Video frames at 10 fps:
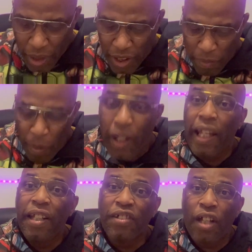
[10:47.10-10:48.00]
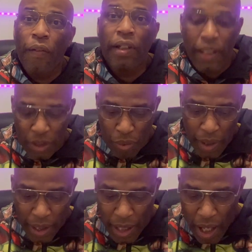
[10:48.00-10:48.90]
this book is currently
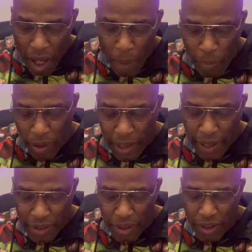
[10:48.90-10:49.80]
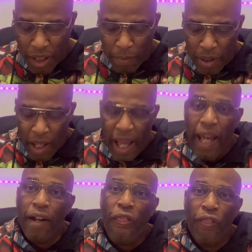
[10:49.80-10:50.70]
trending upward, ladies and gentlemen,
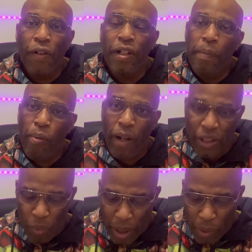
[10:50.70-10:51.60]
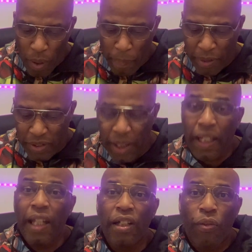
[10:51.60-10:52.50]
at a 30.21%
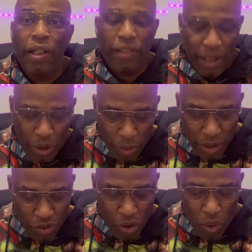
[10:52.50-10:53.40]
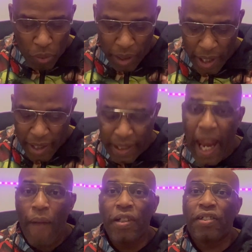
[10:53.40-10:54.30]
increase in units sold. The
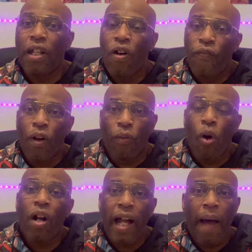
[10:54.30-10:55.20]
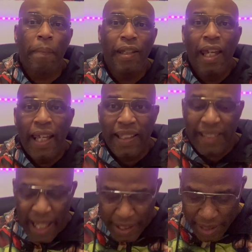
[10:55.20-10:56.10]
average sale for a raw copy is
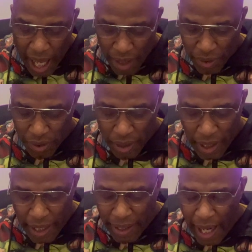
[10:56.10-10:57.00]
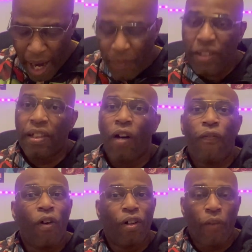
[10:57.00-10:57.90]
$8, and the average sale
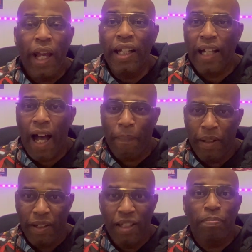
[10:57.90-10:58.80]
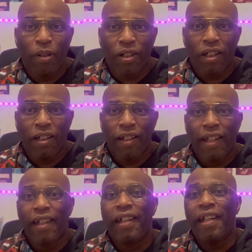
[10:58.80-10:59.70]
for a graded copy of this book
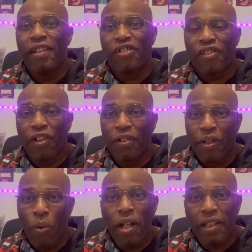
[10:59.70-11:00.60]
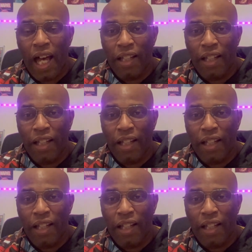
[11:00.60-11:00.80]
is $31.